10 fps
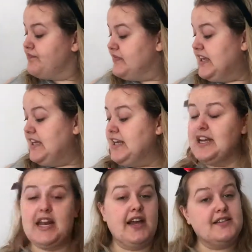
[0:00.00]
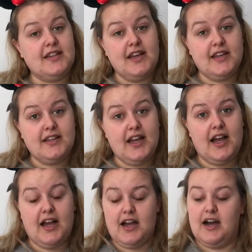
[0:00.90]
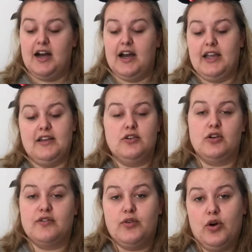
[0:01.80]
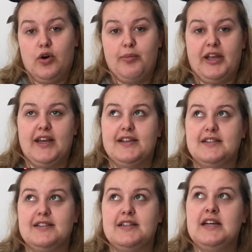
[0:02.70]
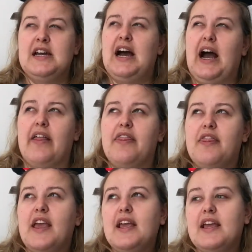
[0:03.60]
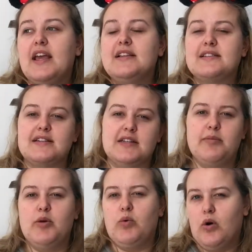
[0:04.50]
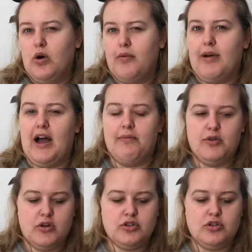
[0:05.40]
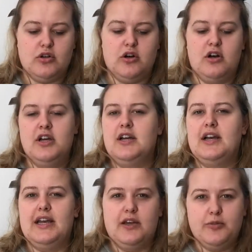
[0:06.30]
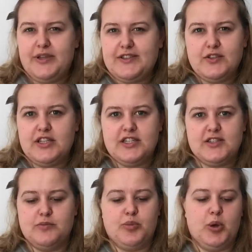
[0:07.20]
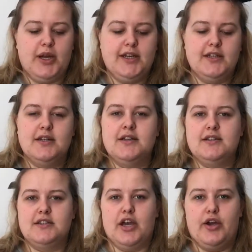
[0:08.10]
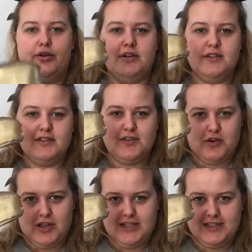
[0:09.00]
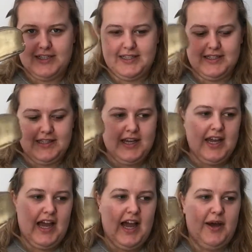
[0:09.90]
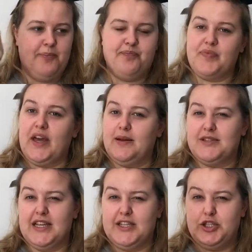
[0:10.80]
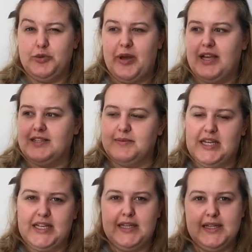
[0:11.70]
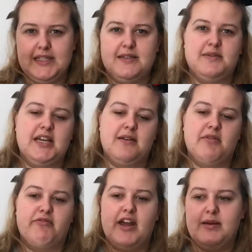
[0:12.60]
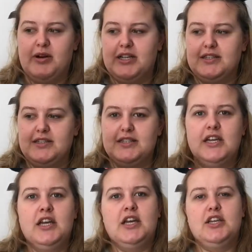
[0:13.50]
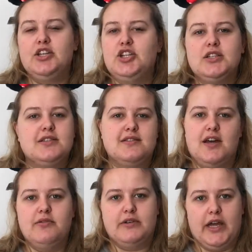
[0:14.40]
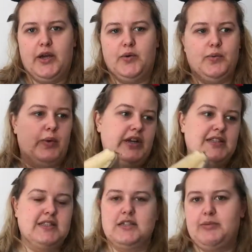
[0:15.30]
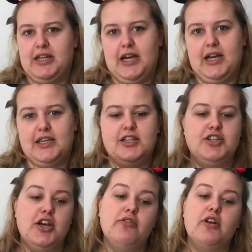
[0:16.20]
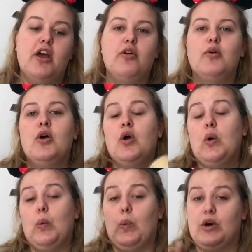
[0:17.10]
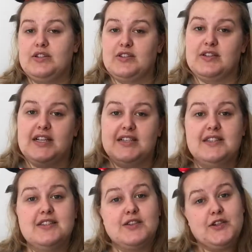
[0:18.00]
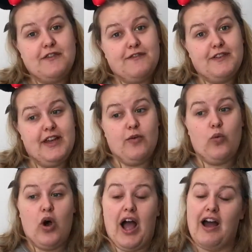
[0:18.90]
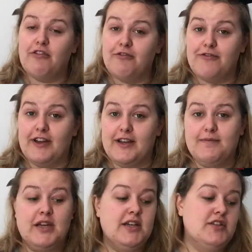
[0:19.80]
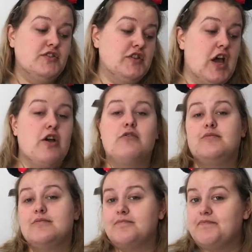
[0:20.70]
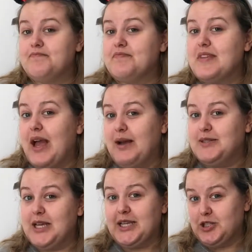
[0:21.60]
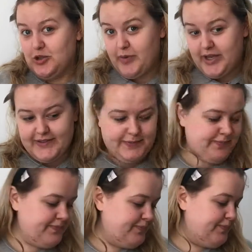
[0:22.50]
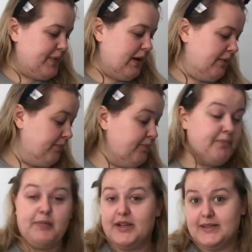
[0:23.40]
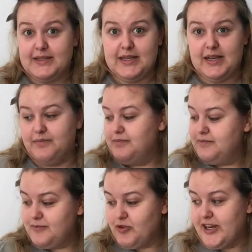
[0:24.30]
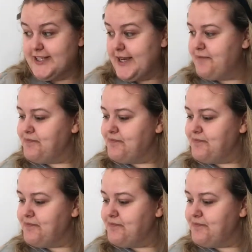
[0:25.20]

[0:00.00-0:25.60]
The next thing I look for, because I think it's going to be warm, I'm not sure, it'll be sunny at some point, so sunglasses, and I'm taking two pairs. I'm taking these and I'm taking my Ray-Bans. You just don't know what it's going to be like, you don't know what sunglasses are going to fit what outfit, so I'm taking two pairs, because I'm crazy.